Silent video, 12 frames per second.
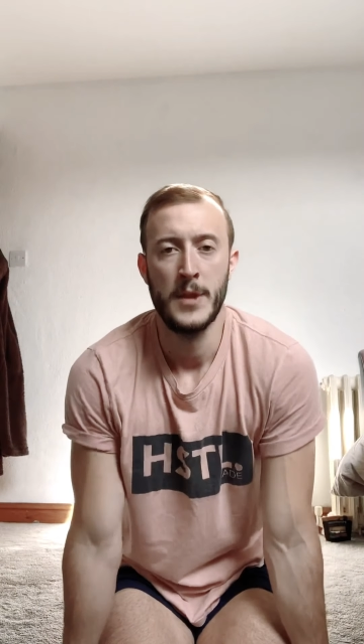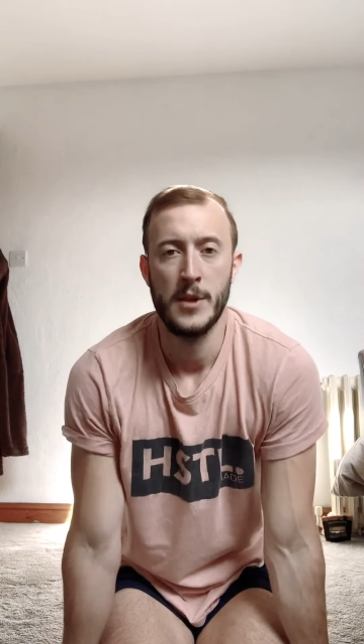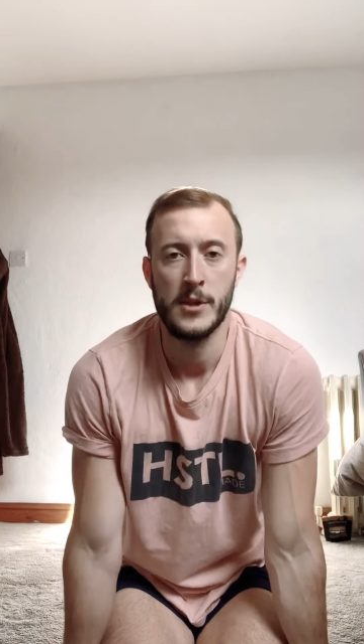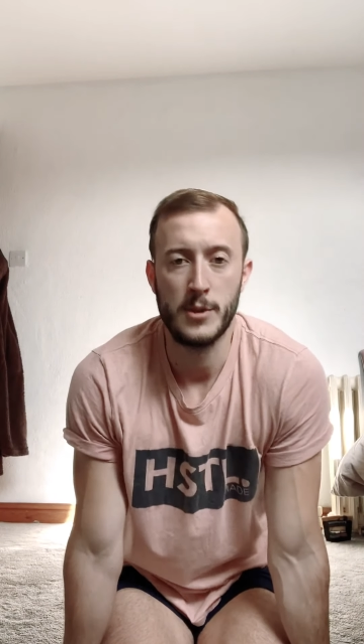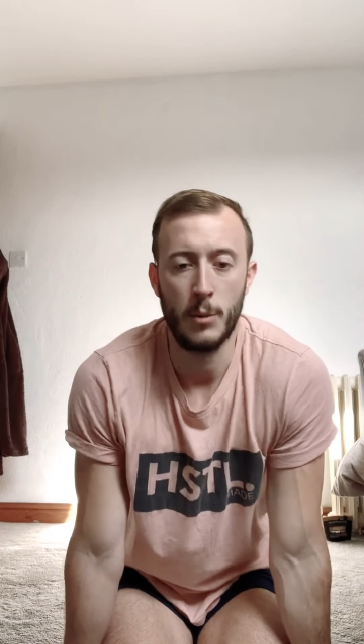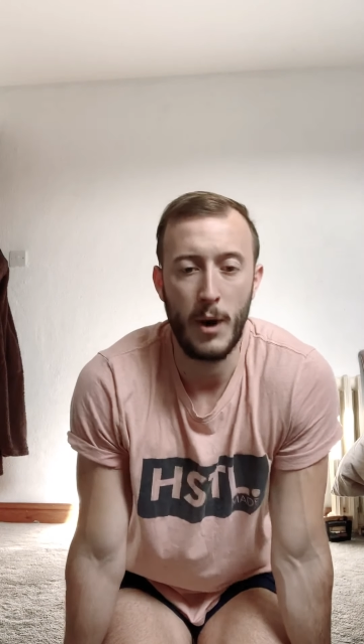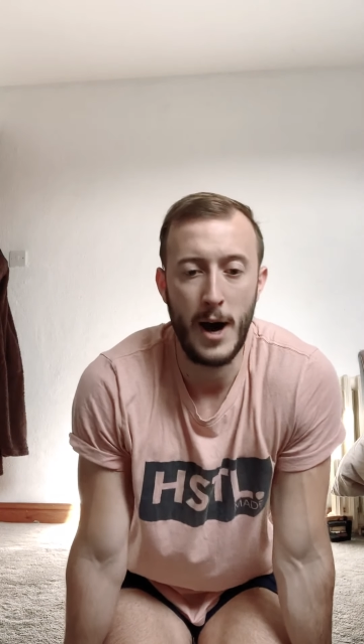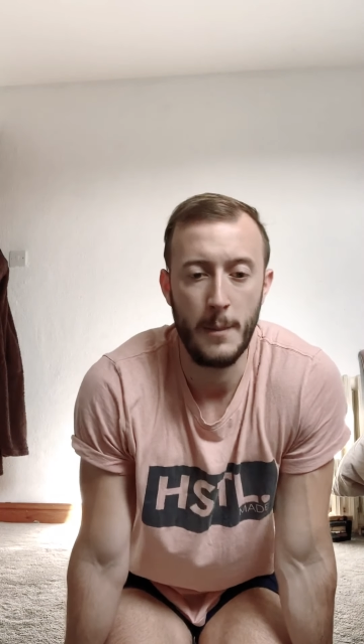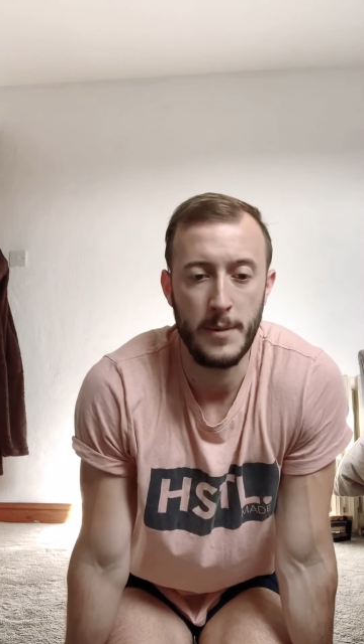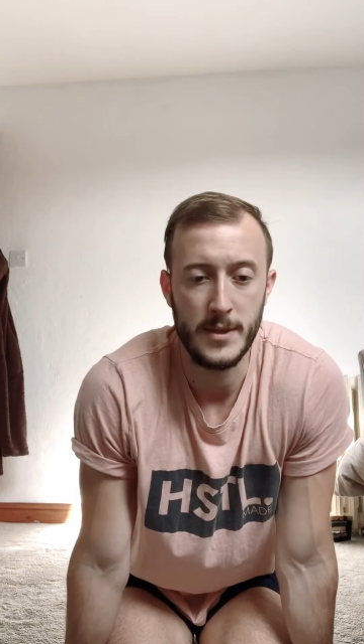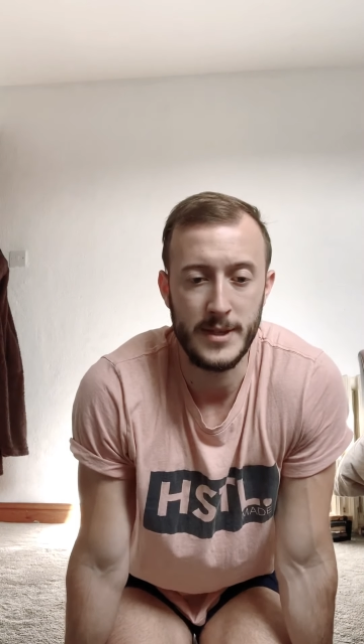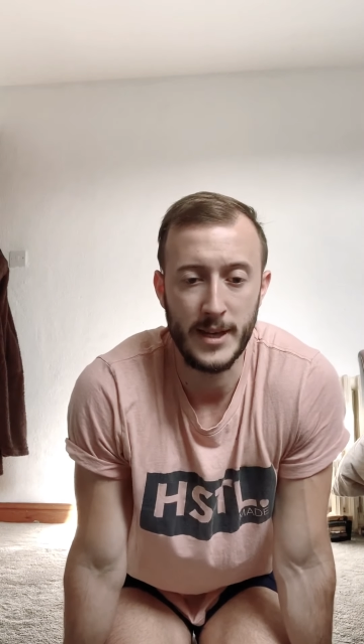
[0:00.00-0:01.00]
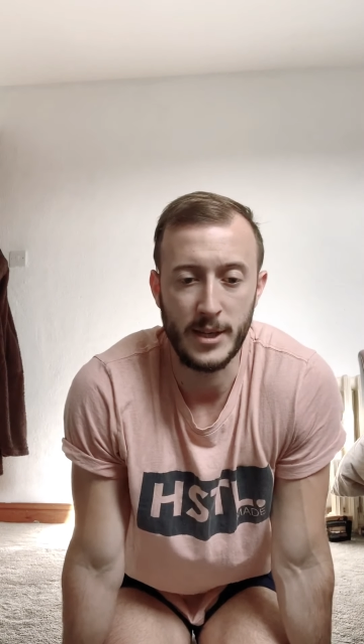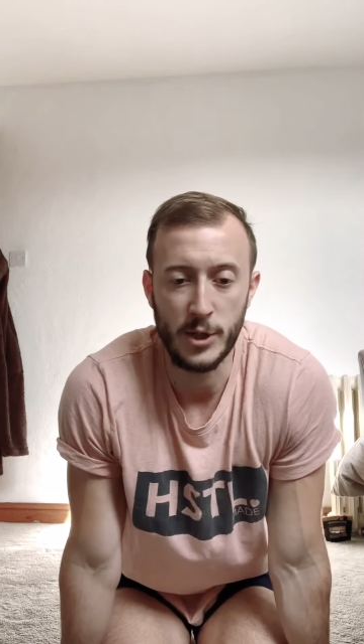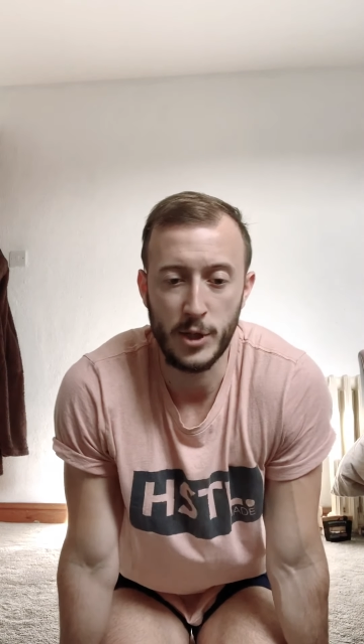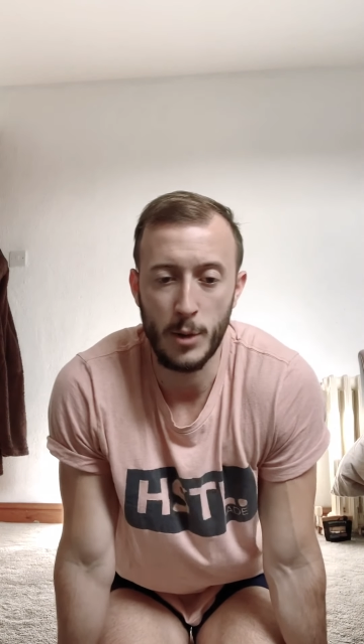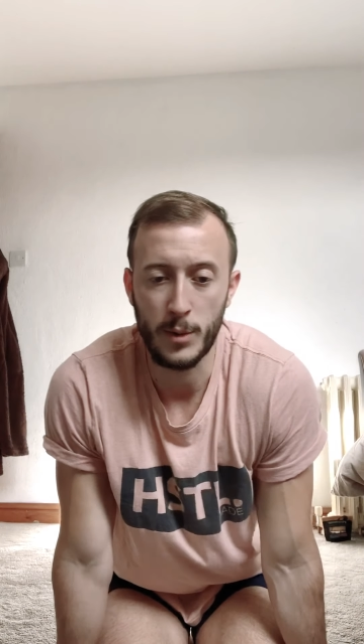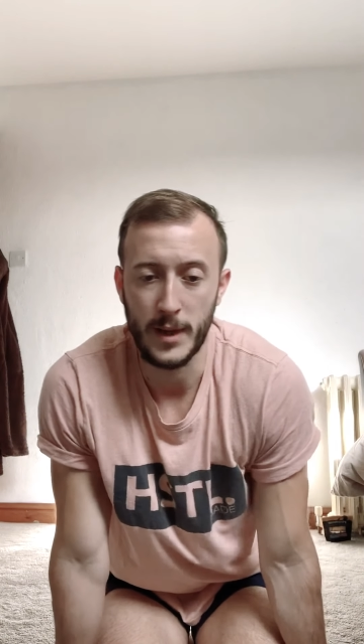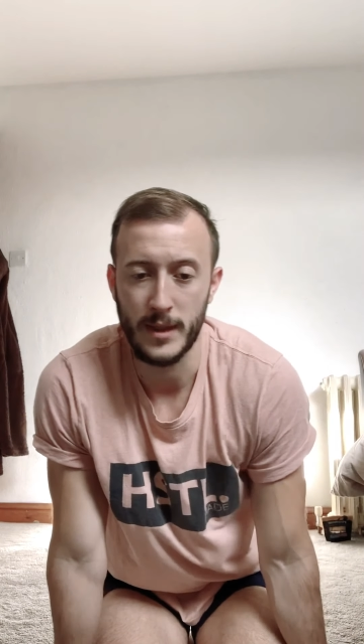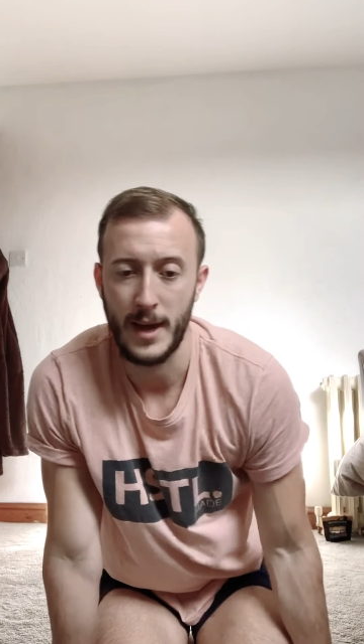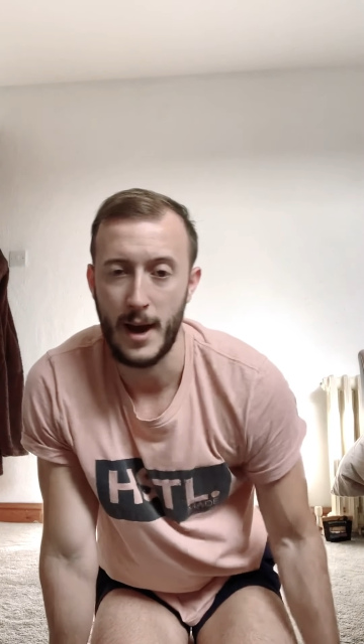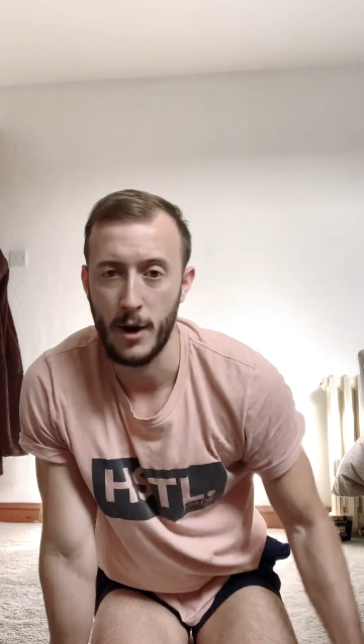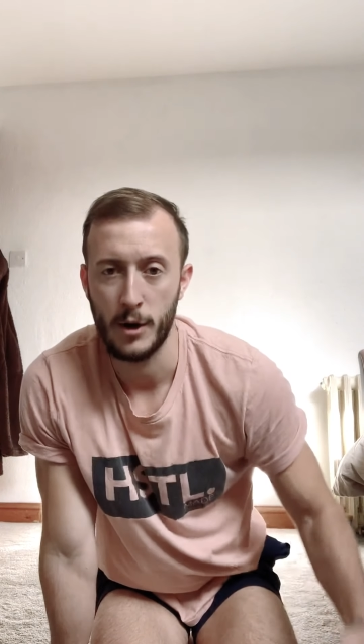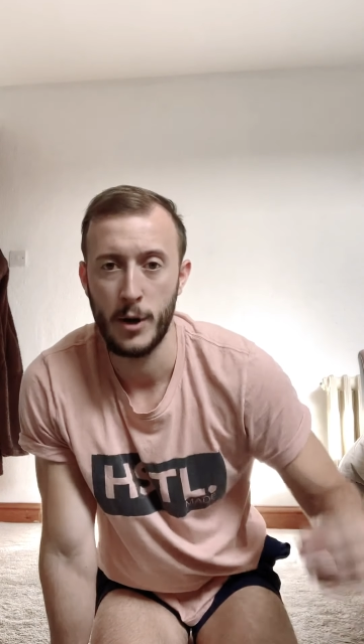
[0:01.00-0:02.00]
So what happens then is you don't get that
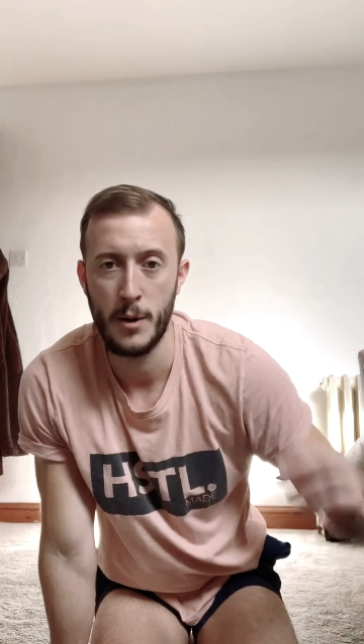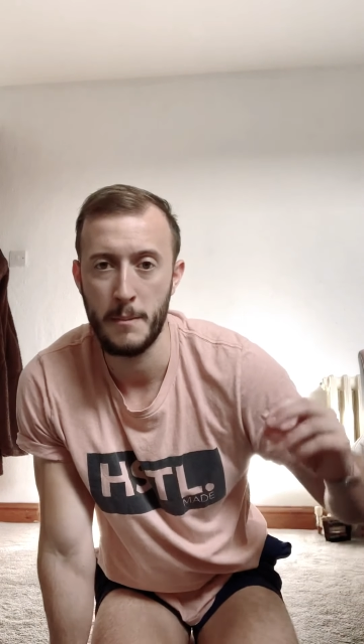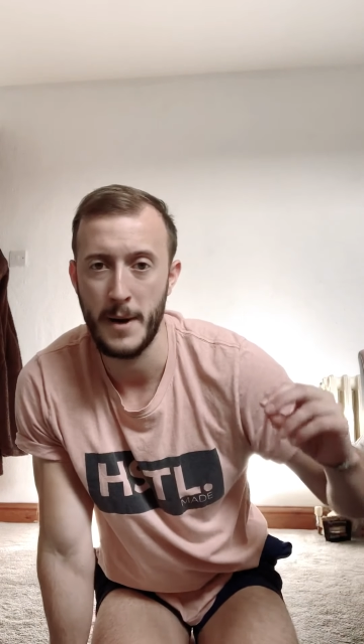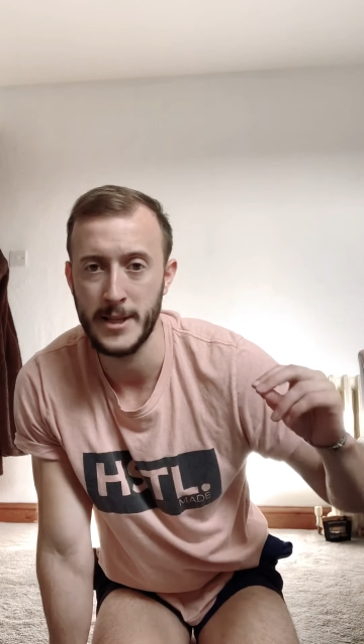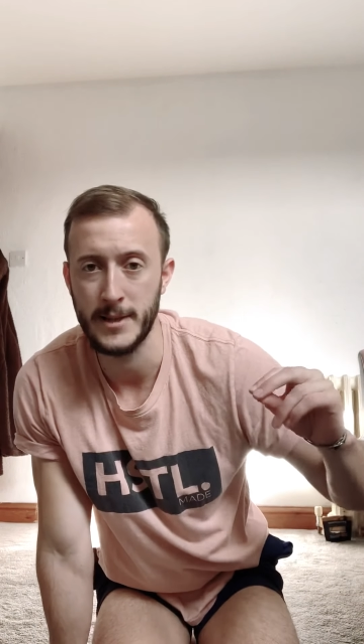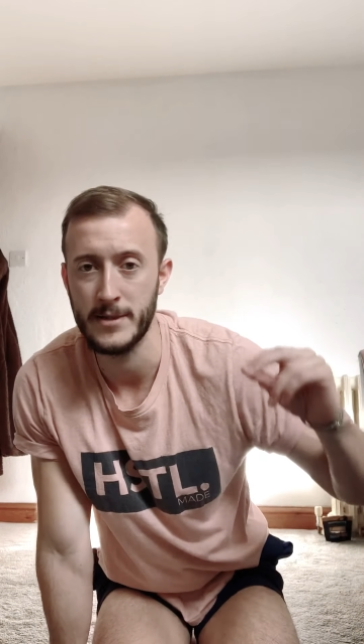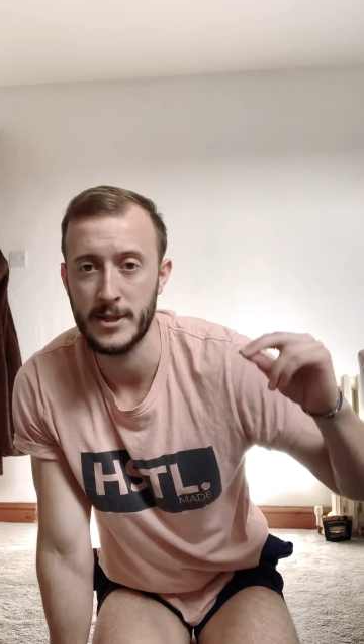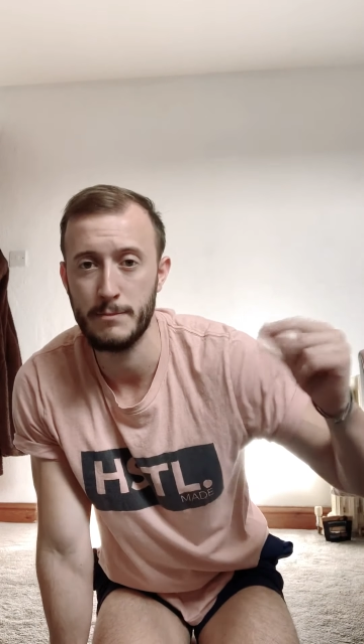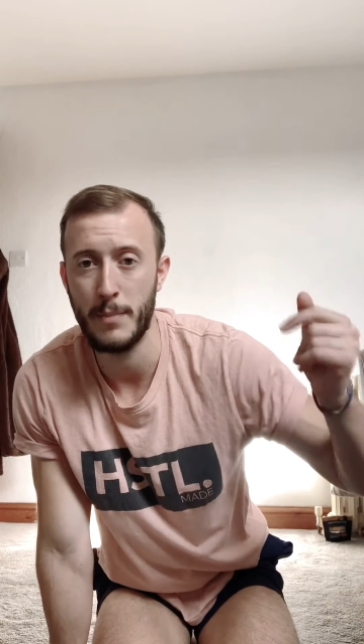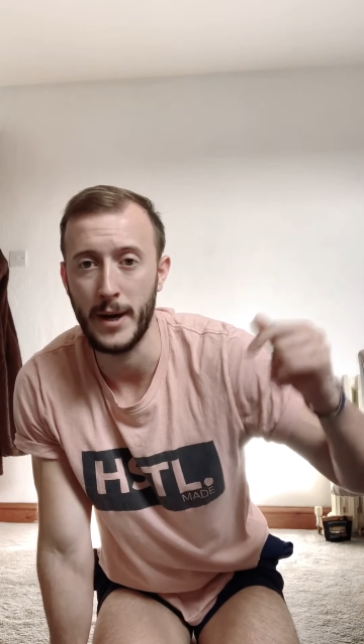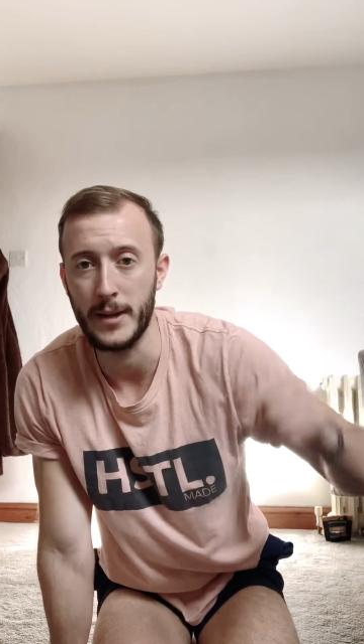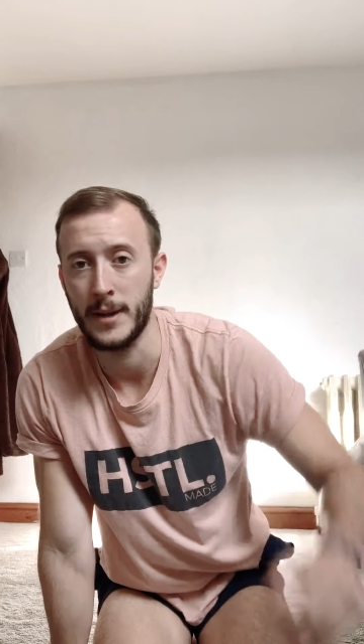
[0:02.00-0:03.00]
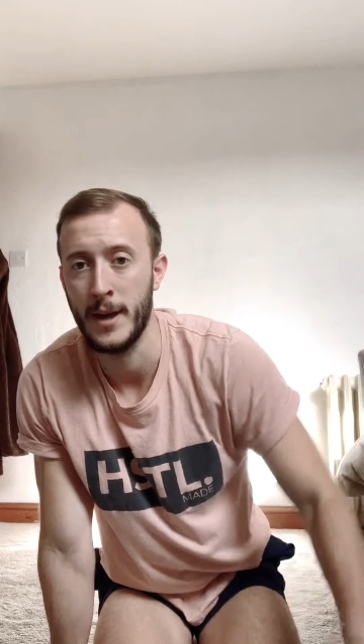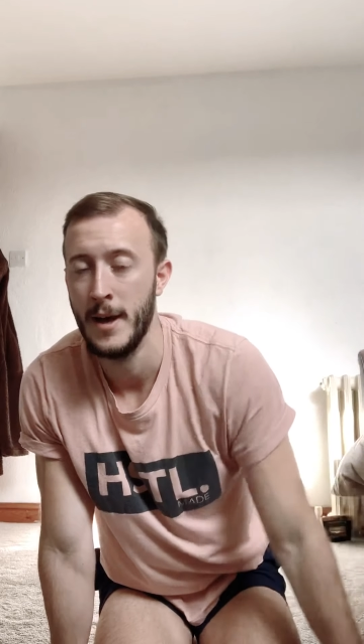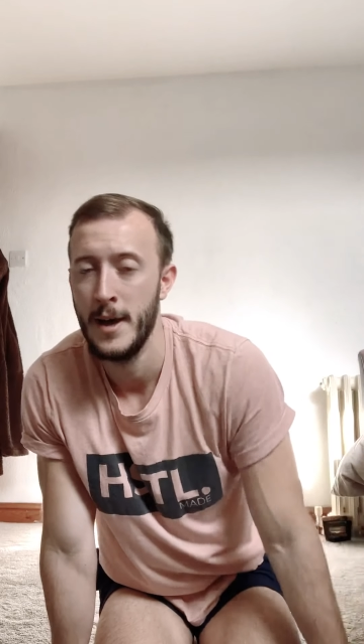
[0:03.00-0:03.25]
massive spike